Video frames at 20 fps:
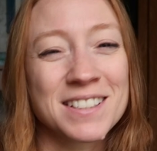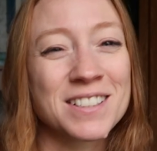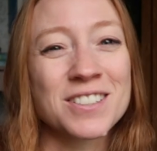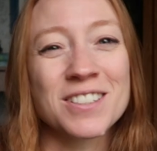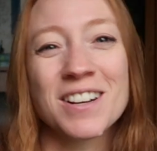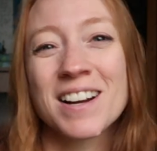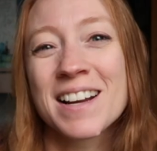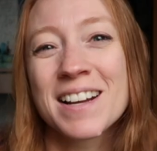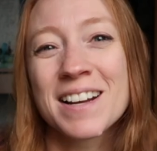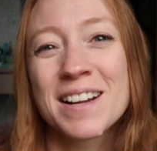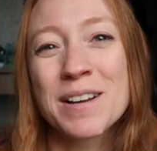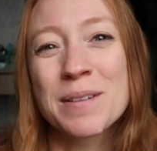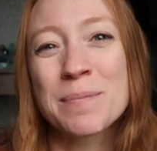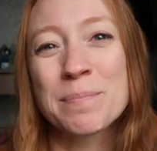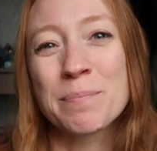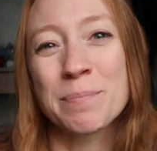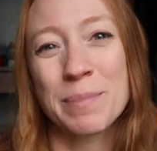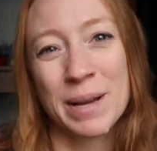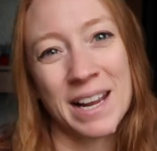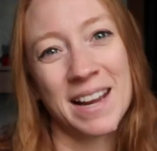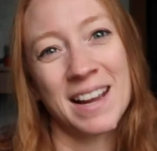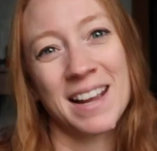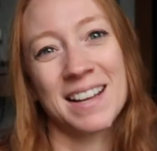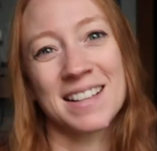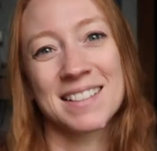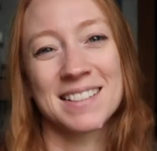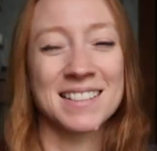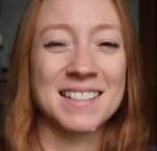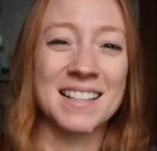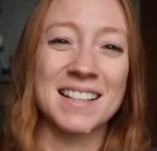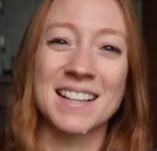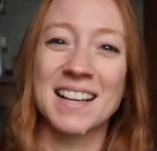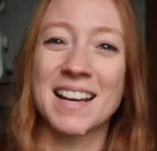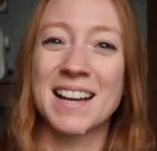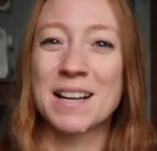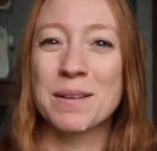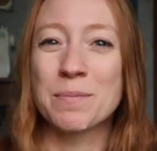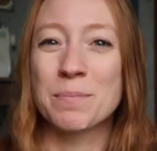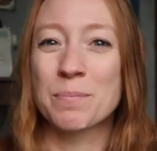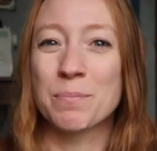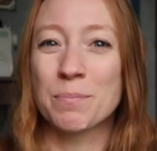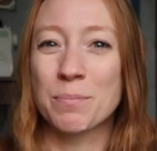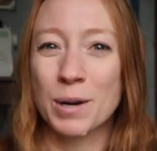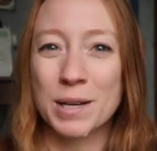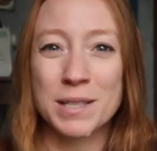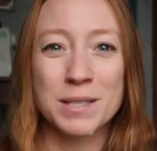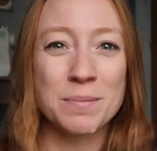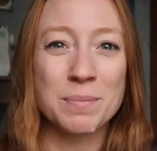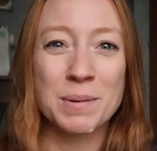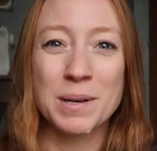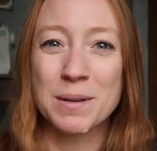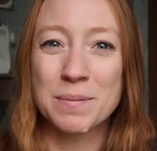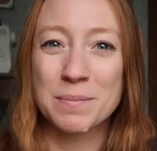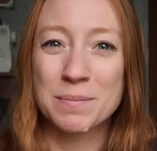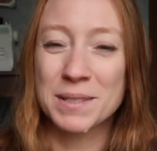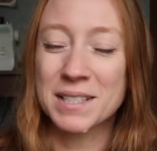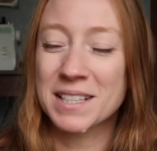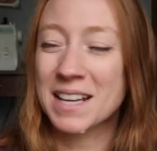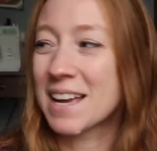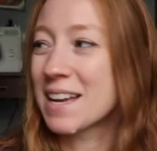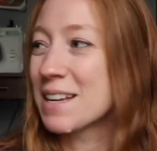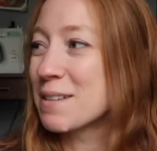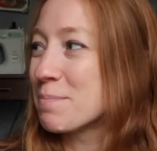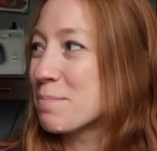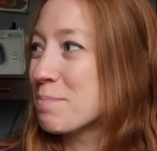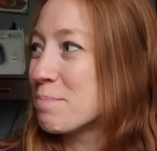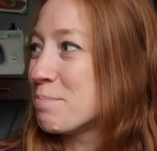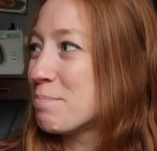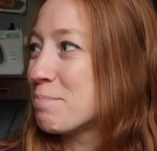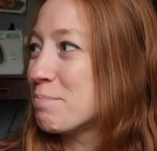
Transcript: is trying on pants and getting breast pumps and